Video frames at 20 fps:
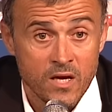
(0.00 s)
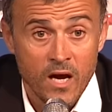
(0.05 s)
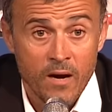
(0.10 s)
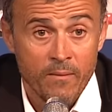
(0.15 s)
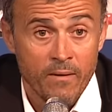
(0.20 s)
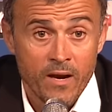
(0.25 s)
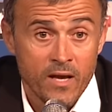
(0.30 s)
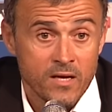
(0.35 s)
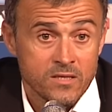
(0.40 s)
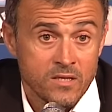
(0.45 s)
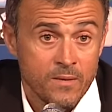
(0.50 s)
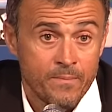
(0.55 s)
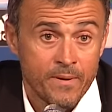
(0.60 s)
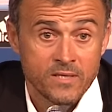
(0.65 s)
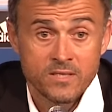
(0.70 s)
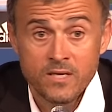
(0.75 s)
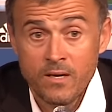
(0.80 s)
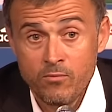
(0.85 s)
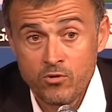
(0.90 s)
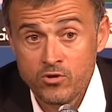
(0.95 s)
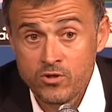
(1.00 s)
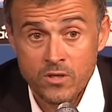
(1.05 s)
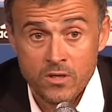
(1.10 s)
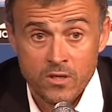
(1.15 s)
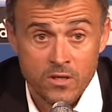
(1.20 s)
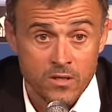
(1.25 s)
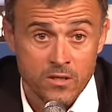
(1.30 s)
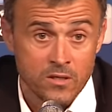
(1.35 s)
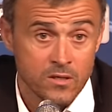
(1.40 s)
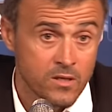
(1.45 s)
not
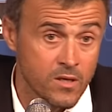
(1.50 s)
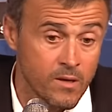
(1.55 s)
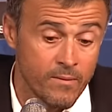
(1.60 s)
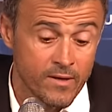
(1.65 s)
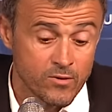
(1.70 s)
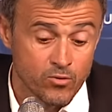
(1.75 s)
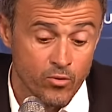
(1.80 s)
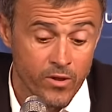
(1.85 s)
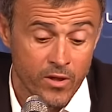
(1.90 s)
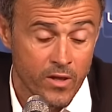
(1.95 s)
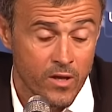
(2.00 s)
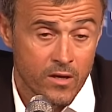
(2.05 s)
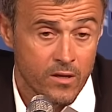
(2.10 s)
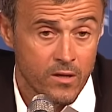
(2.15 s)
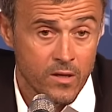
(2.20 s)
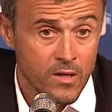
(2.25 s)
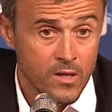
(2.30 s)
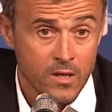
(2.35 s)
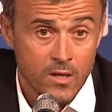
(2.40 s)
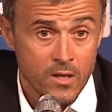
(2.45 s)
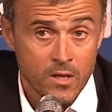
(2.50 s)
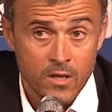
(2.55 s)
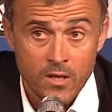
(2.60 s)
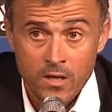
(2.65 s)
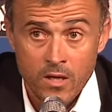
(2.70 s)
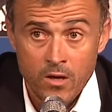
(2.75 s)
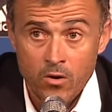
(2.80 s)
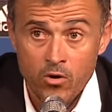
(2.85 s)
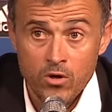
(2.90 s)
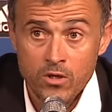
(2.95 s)
counting or thinking about
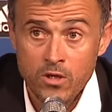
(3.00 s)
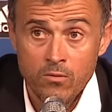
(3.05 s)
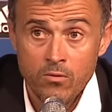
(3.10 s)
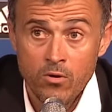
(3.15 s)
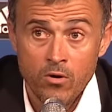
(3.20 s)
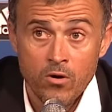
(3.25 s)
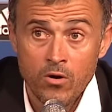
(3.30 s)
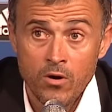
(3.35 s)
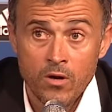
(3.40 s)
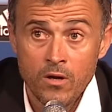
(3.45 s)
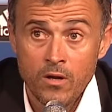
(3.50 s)
what's going to happen.